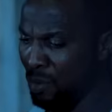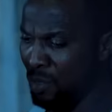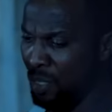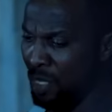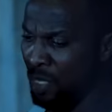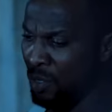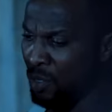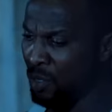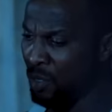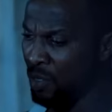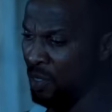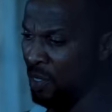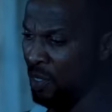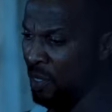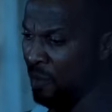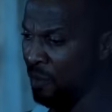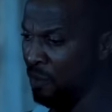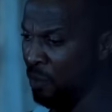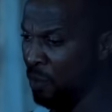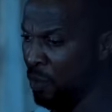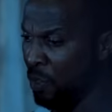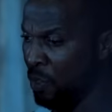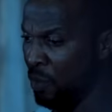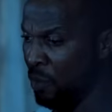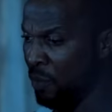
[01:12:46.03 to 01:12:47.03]
Don't get
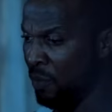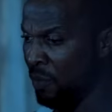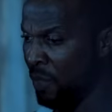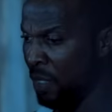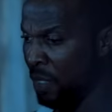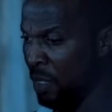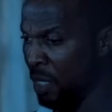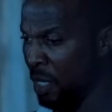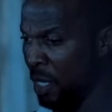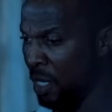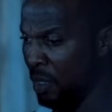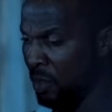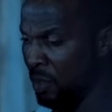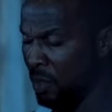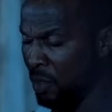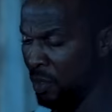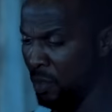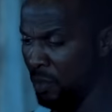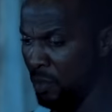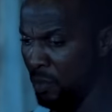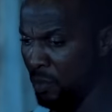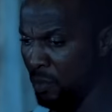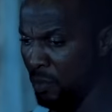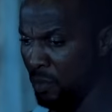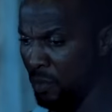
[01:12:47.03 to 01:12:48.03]
yourself worried about that.
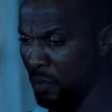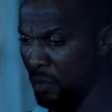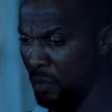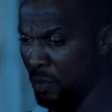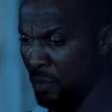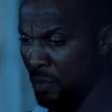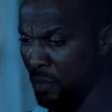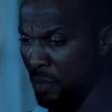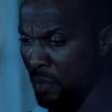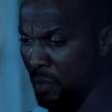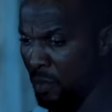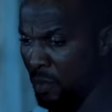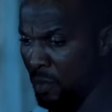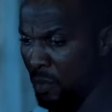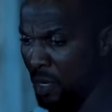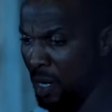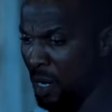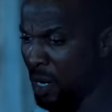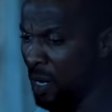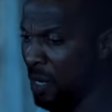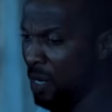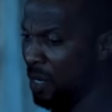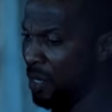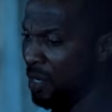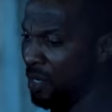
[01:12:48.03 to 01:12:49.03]

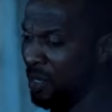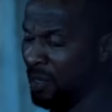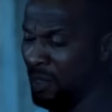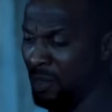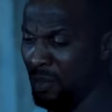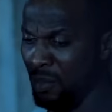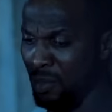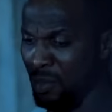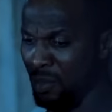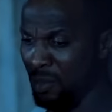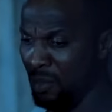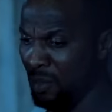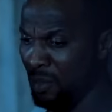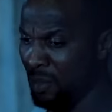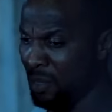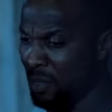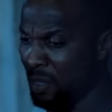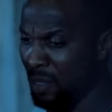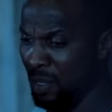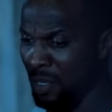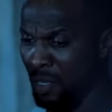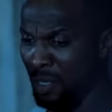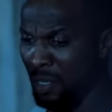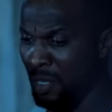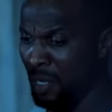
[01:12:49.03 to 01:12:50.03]
Oh,
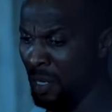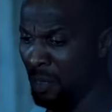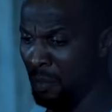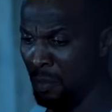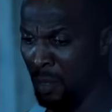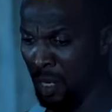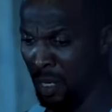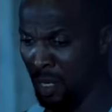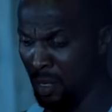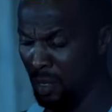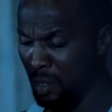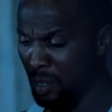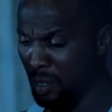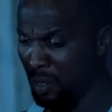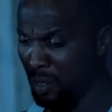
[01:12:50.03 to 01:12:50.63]
Adama.